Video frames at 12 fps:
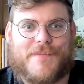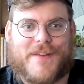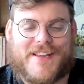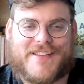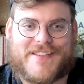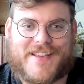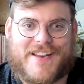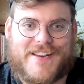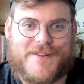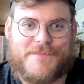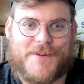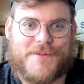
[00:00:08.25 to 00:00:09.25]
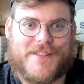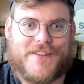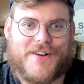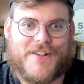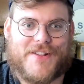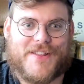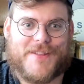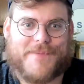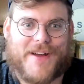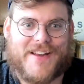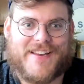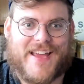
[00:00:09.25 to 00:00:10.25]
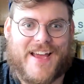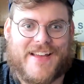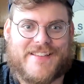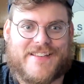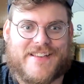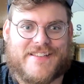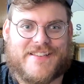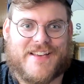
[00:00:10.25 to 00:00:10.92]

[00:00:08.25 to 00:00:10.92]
excited to be with you all on the podcast. It's